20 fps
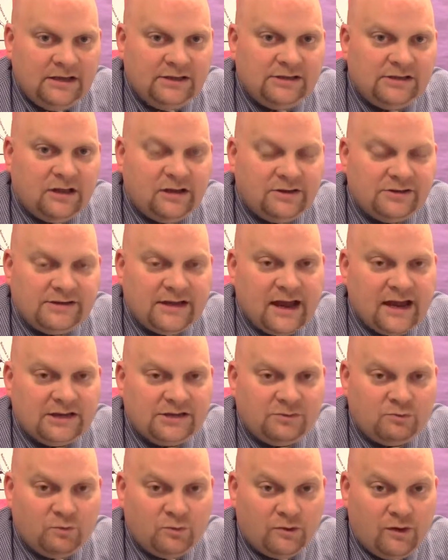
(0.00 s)
Each lunch
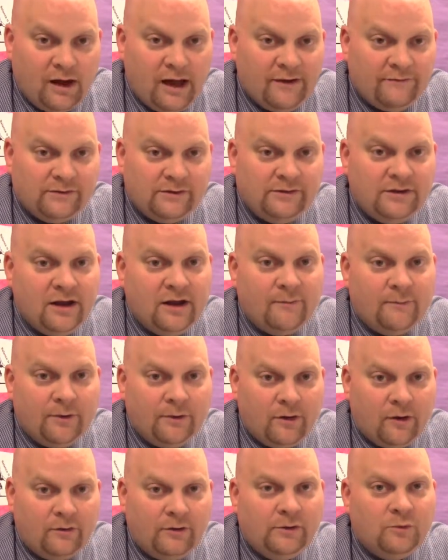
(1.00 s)
sack will have a
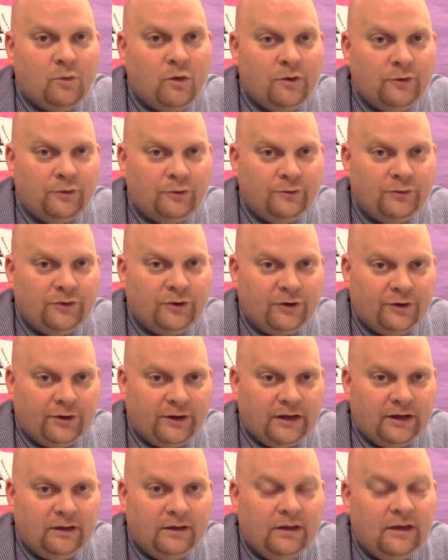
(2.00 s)
number on it, 1 through
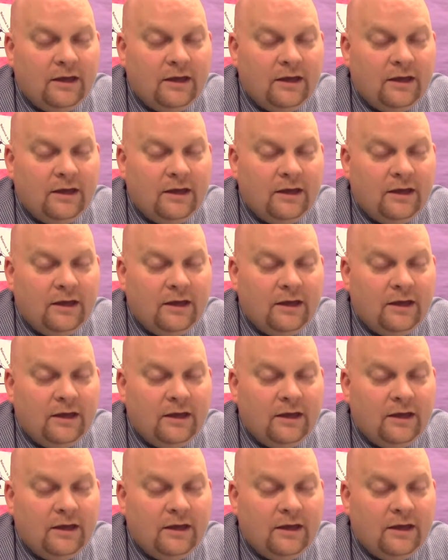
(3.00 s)
30.